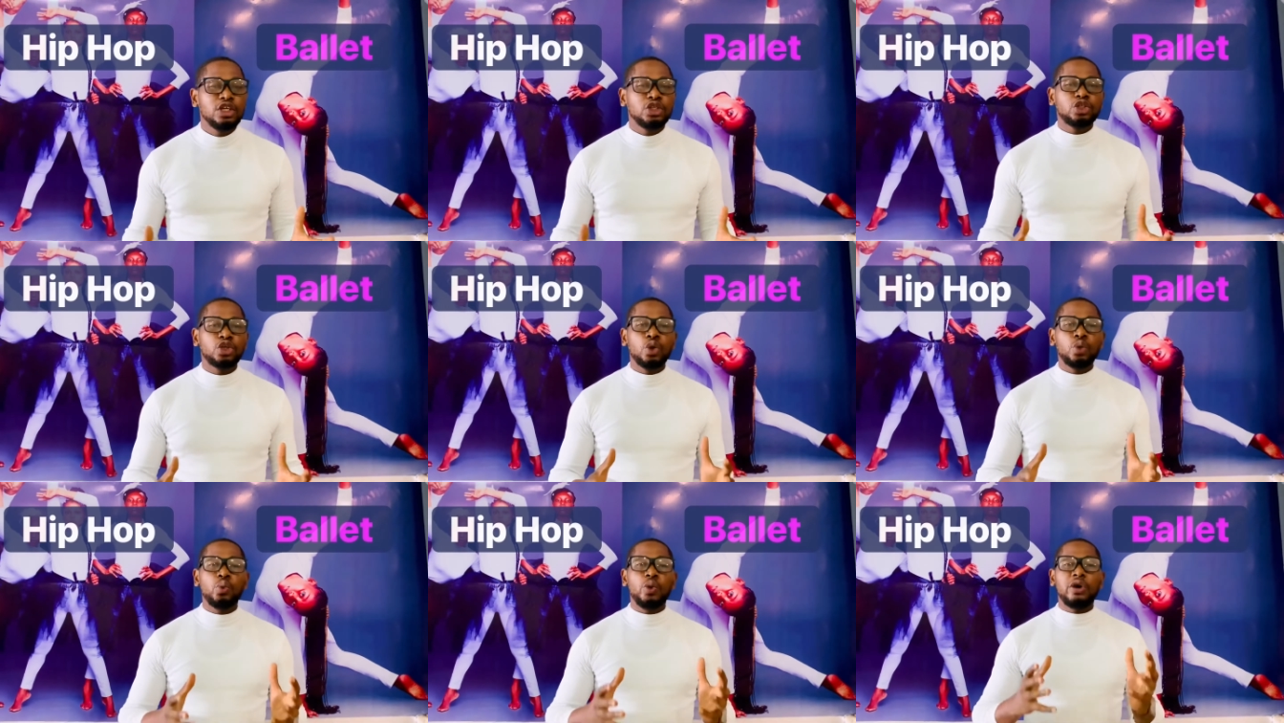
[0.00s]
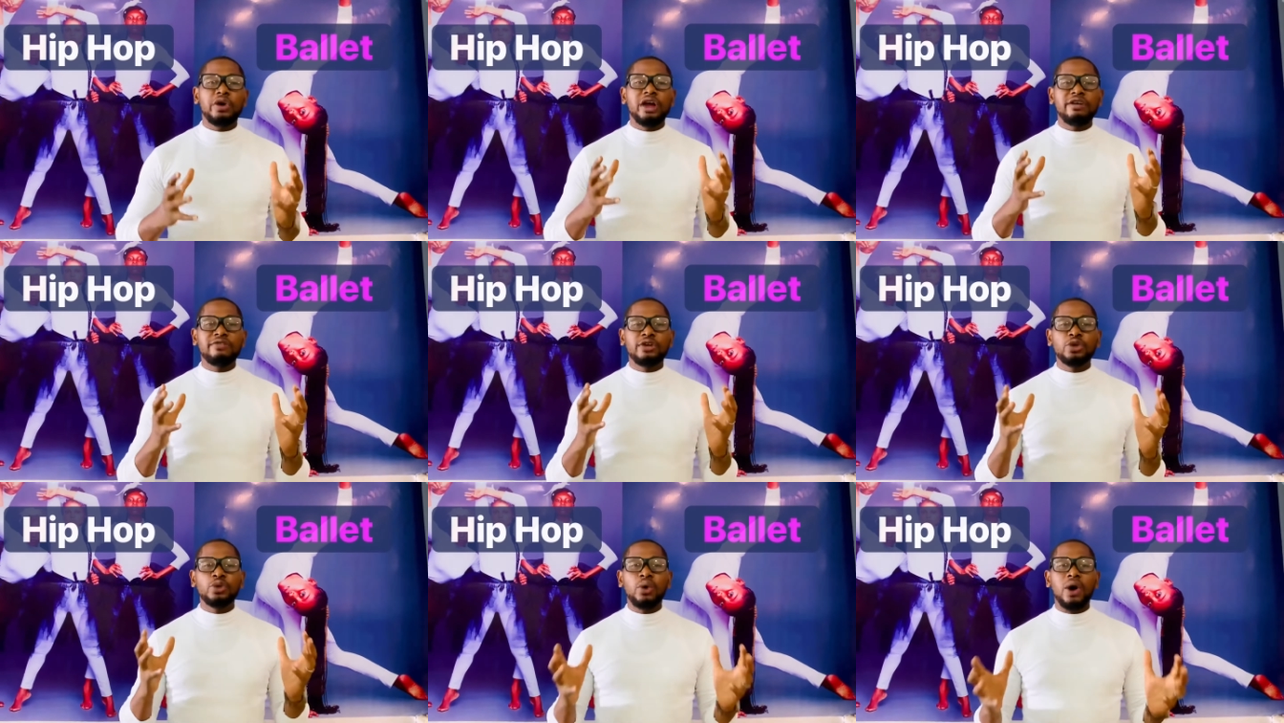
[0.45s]
So
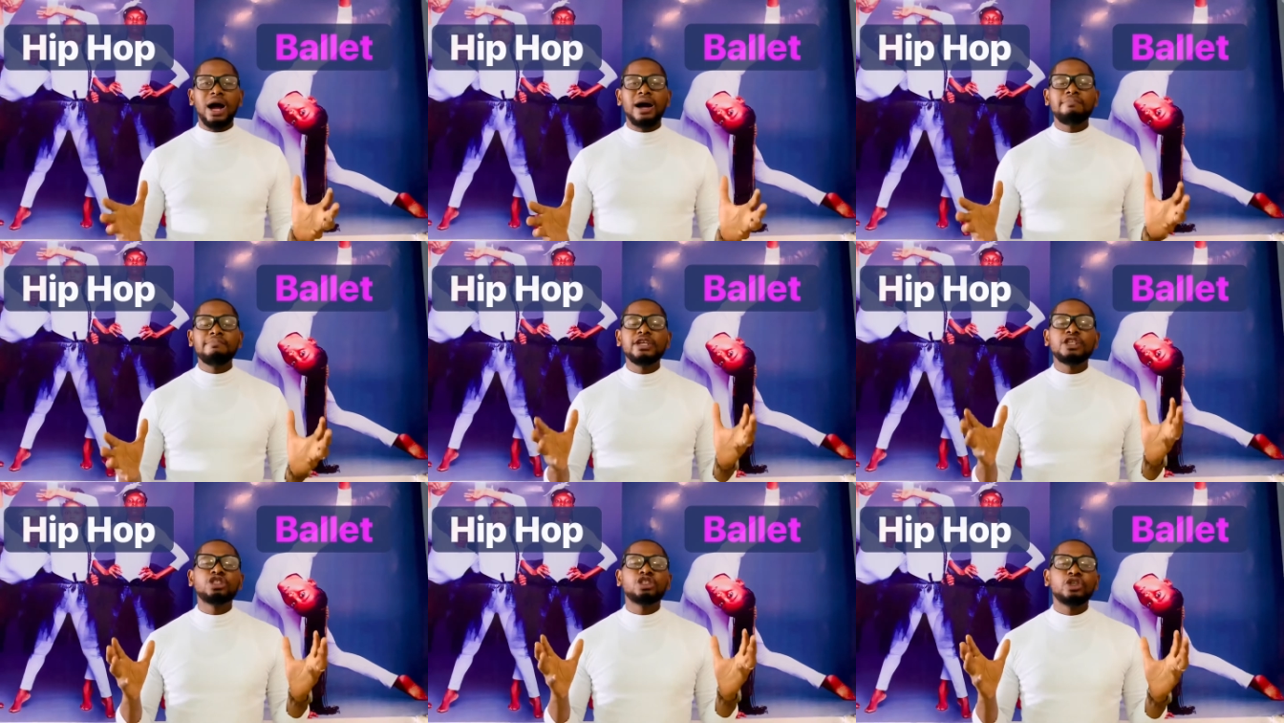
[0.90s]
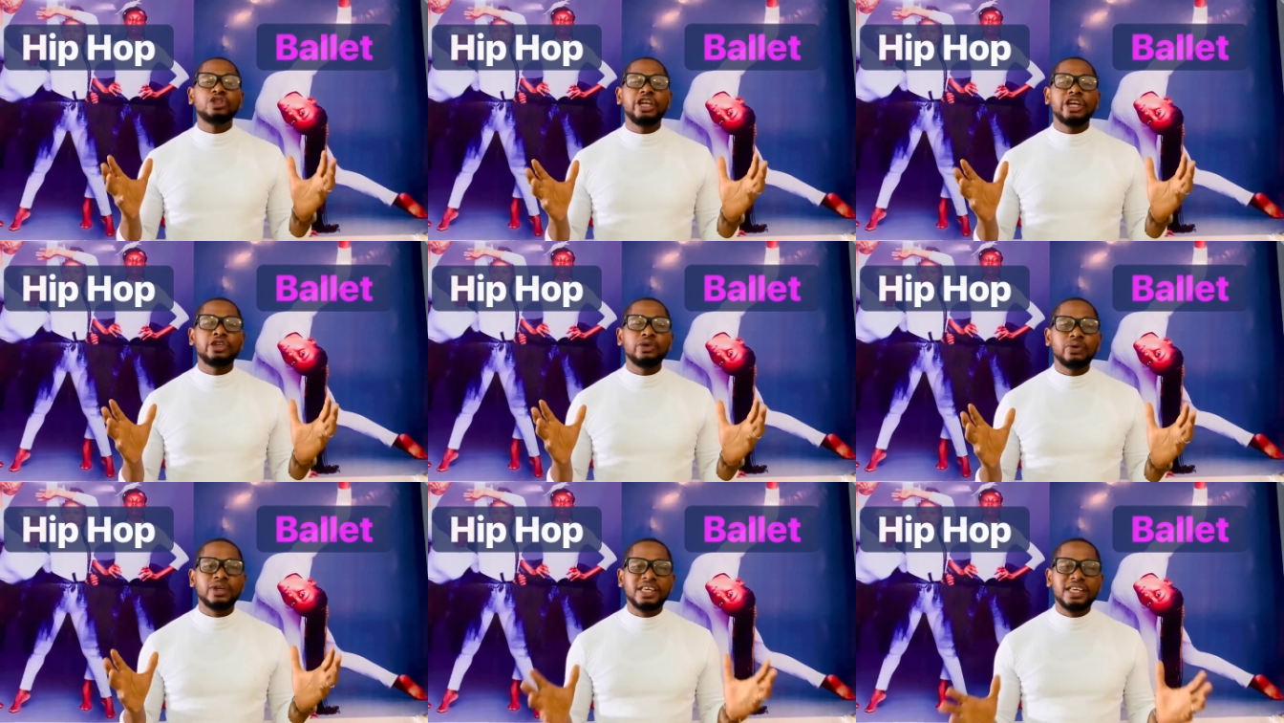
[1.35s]
wherever you are, make sure that
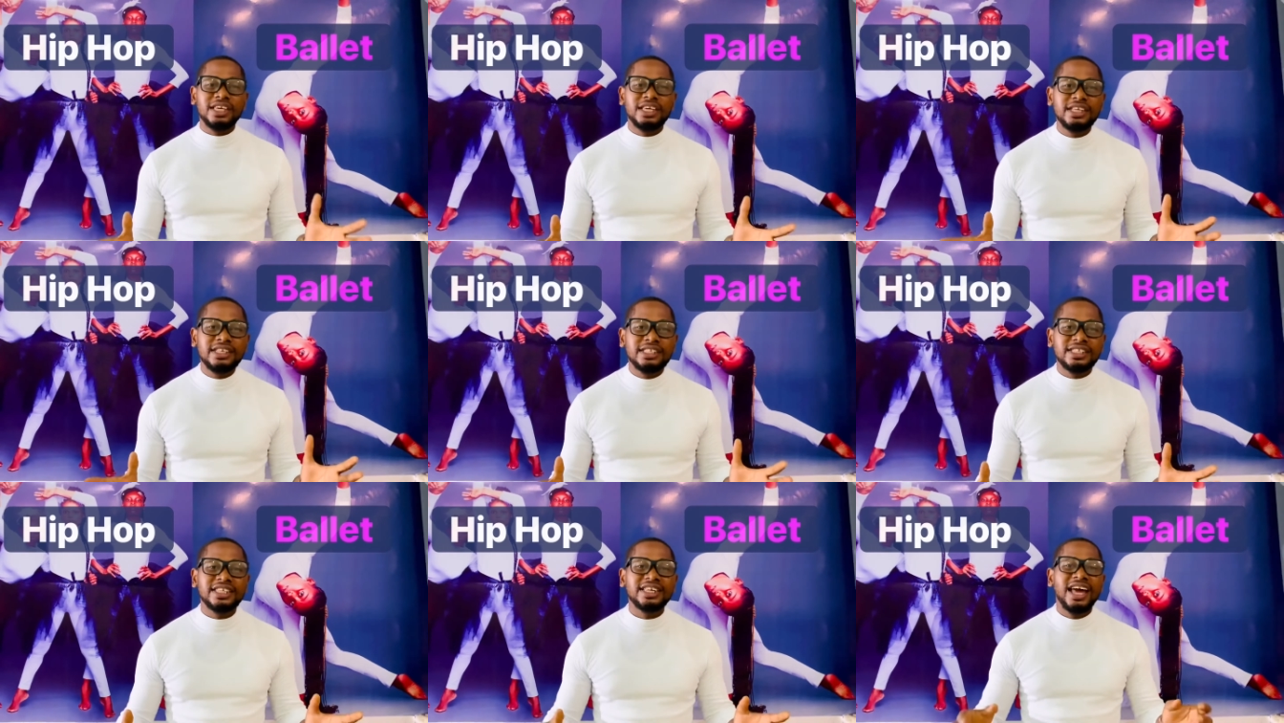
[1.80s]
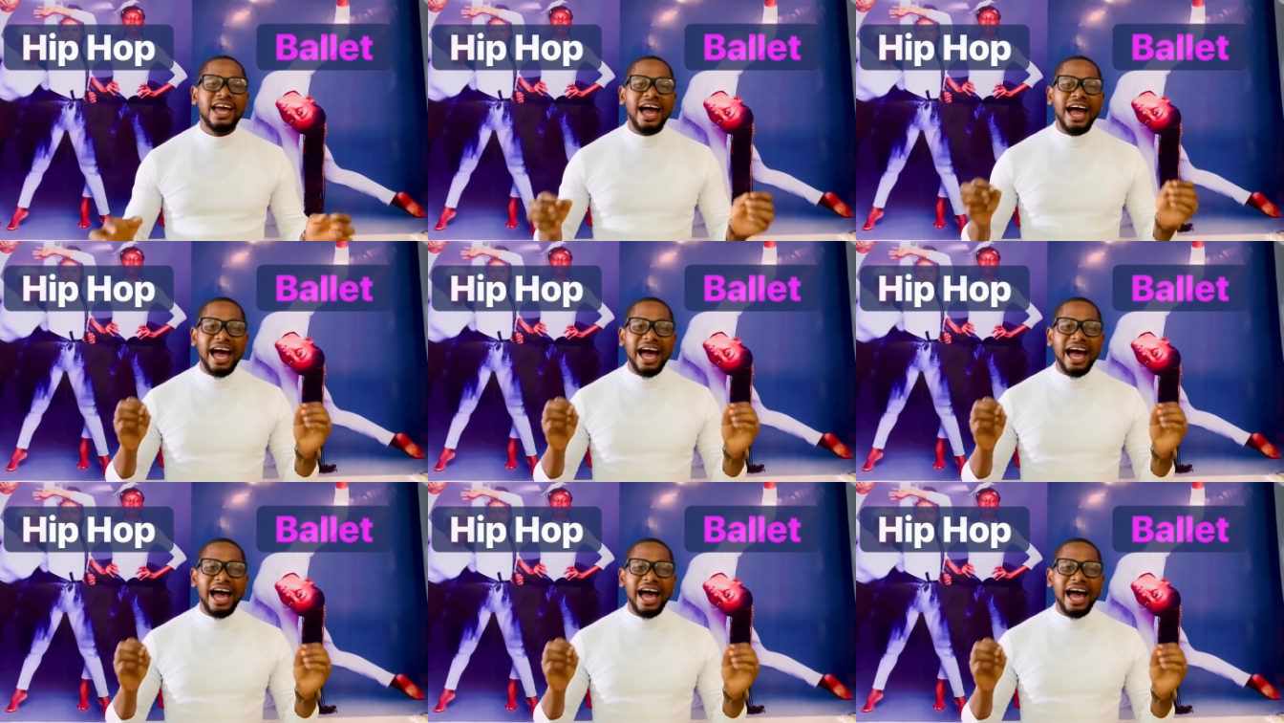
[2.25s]
your kids